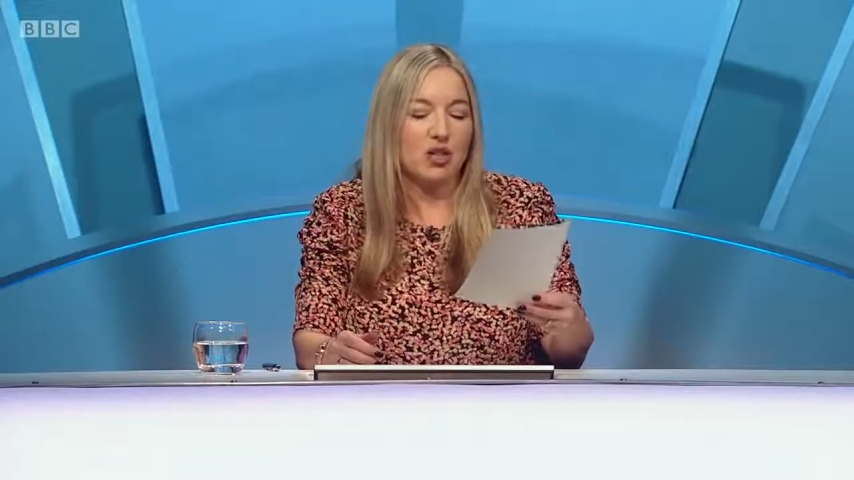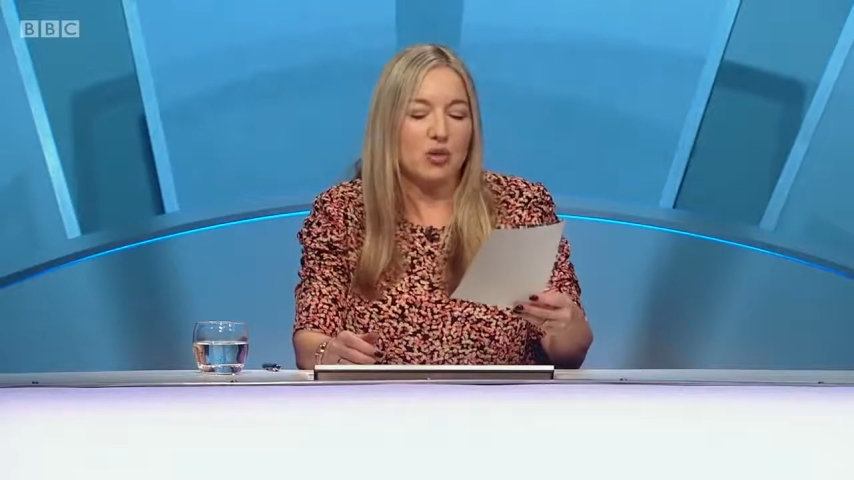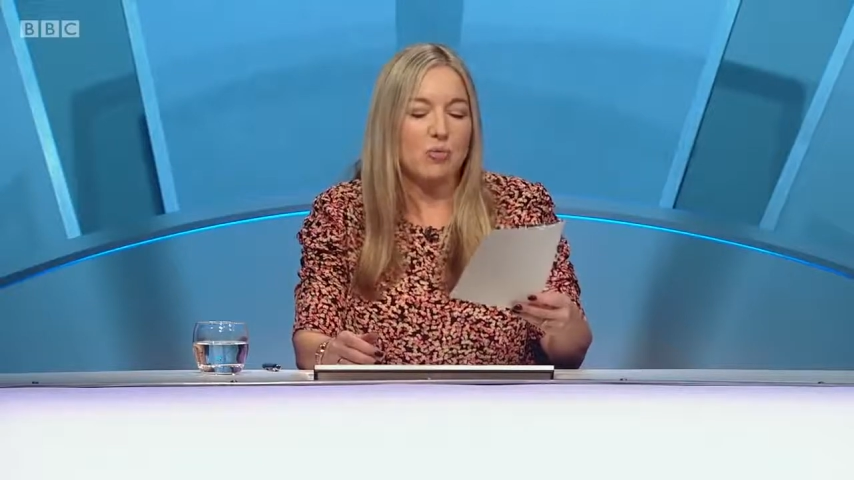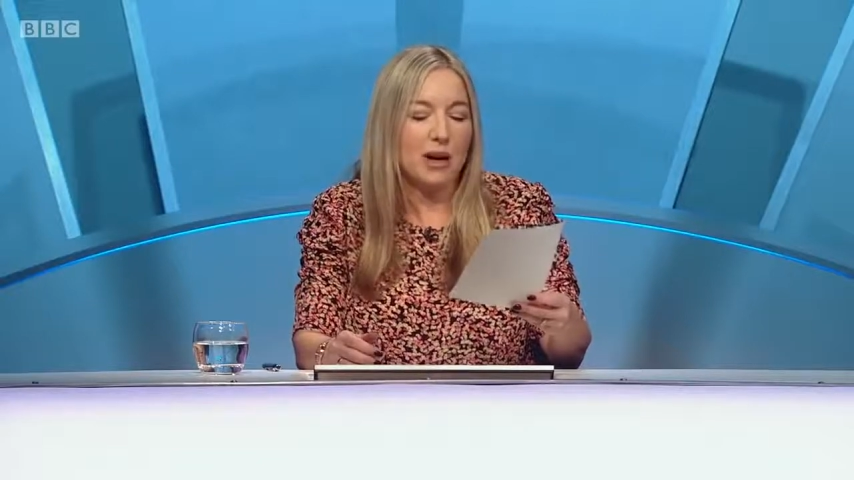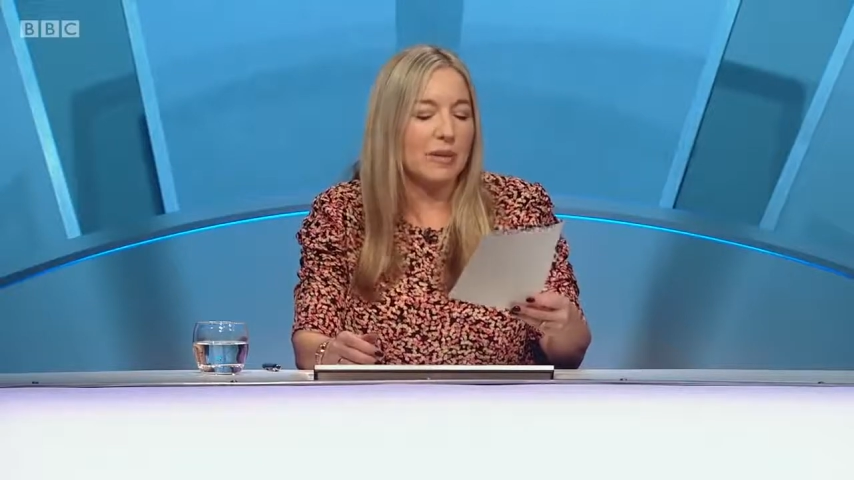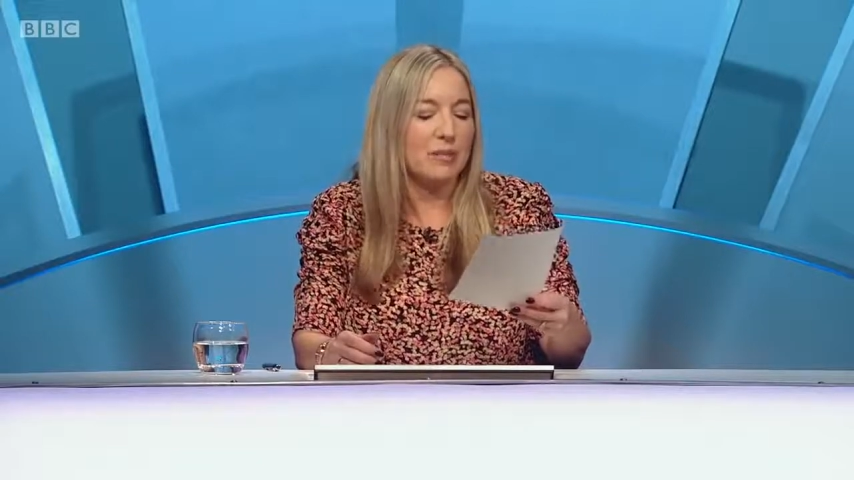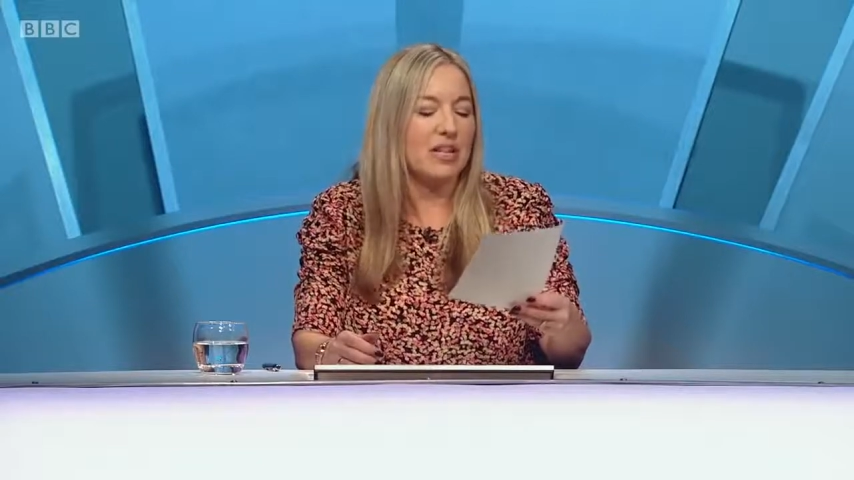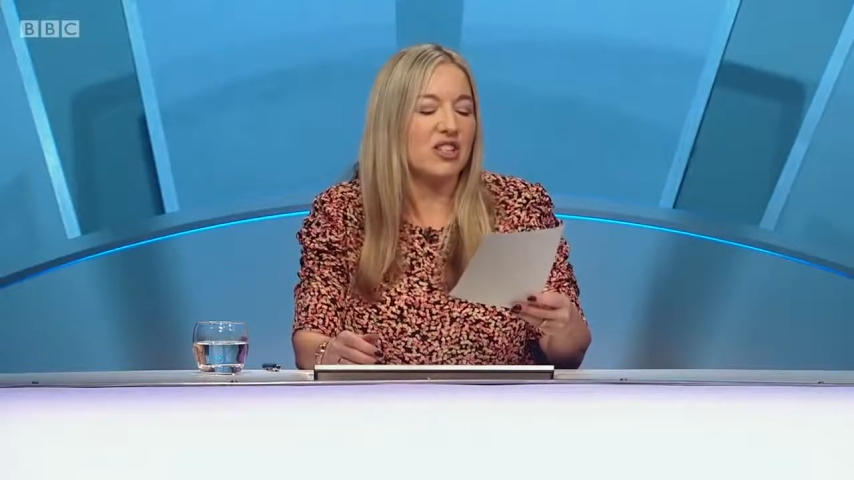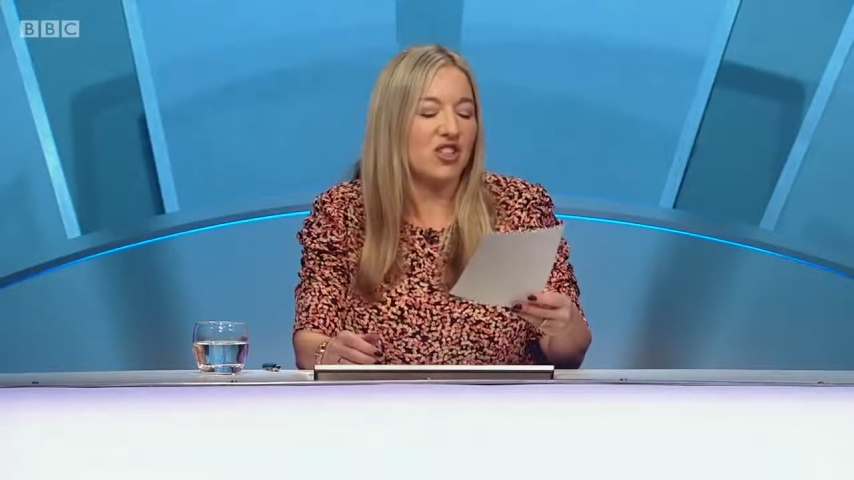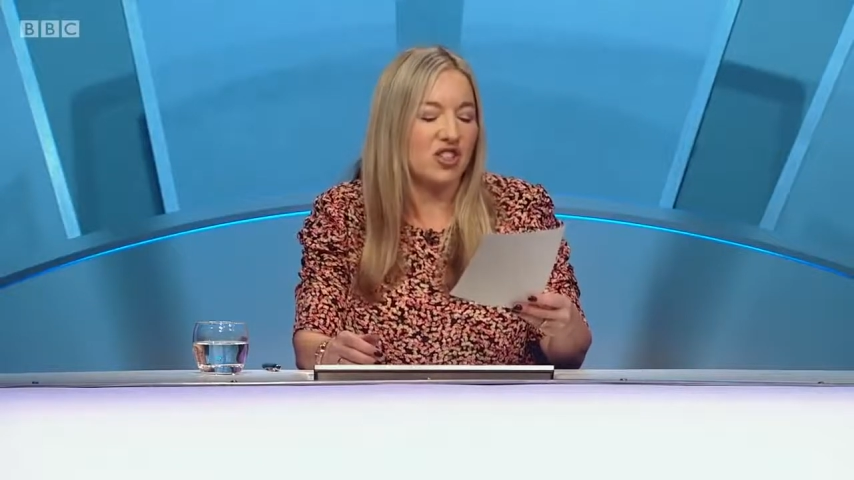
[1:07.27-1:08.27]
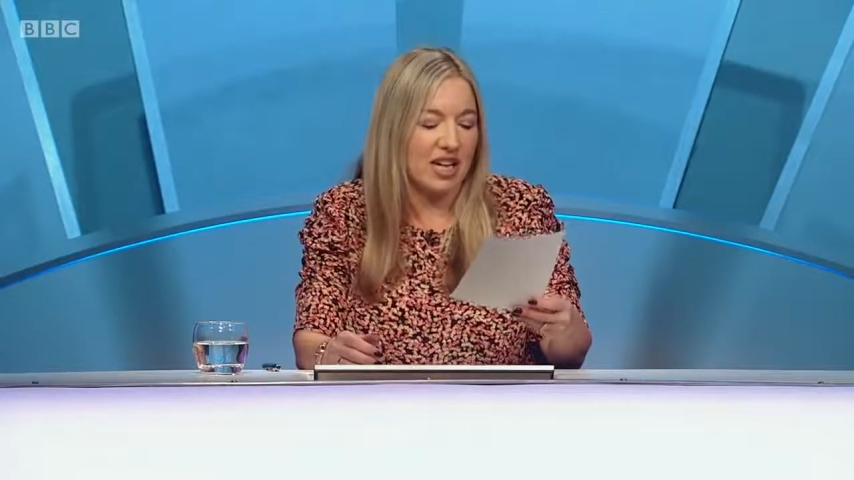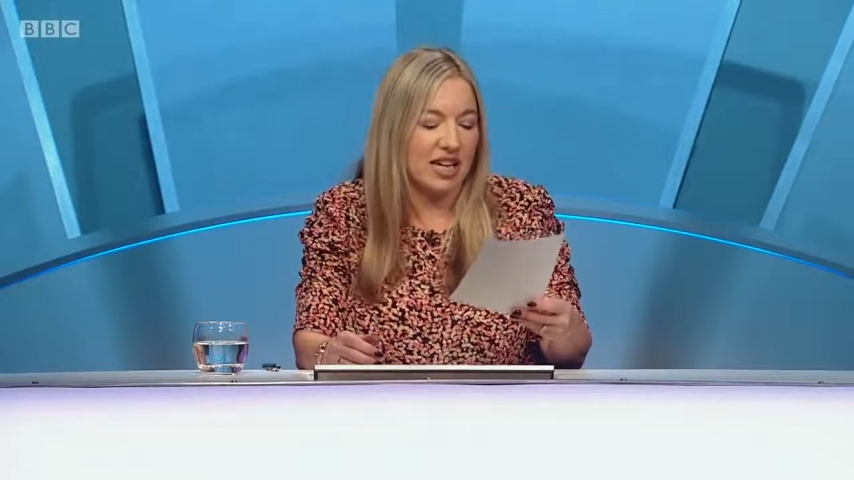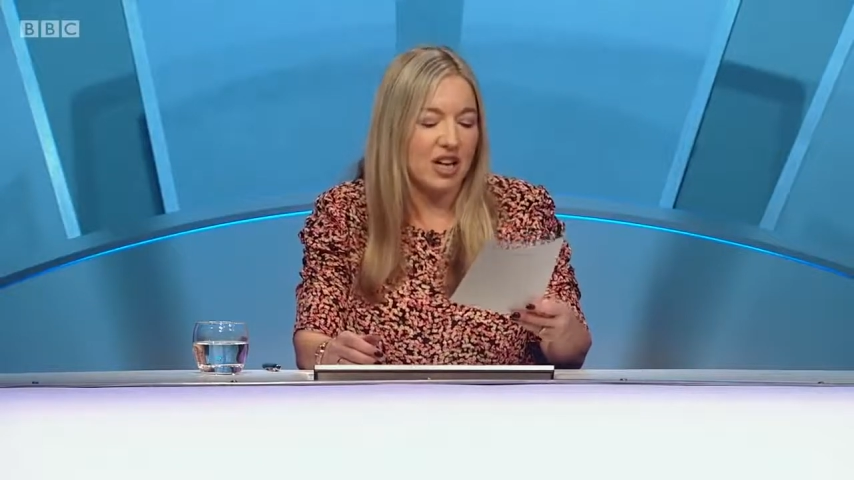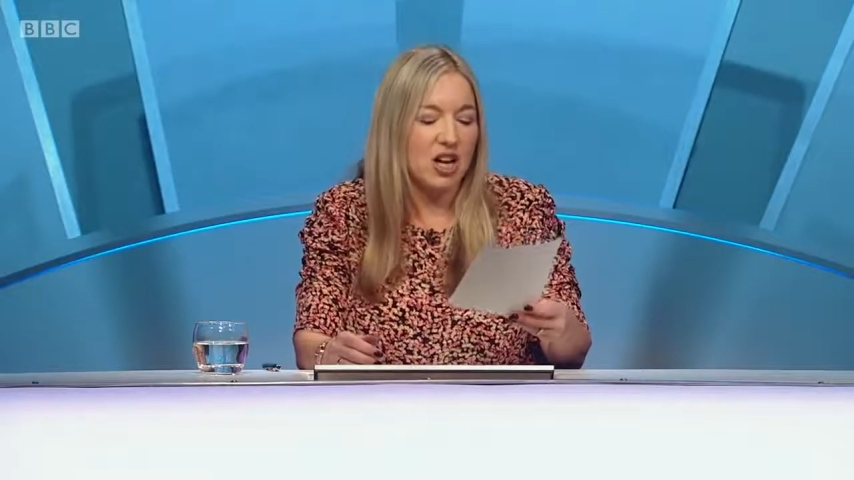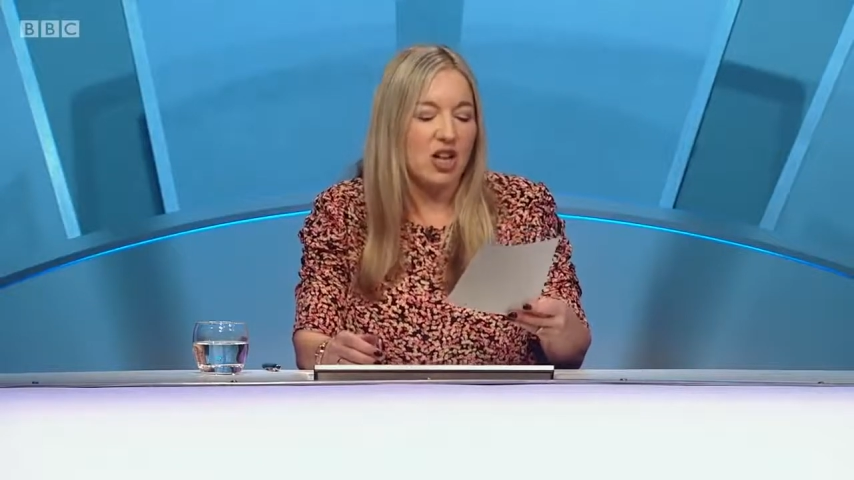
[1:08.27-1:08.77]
you make me sick.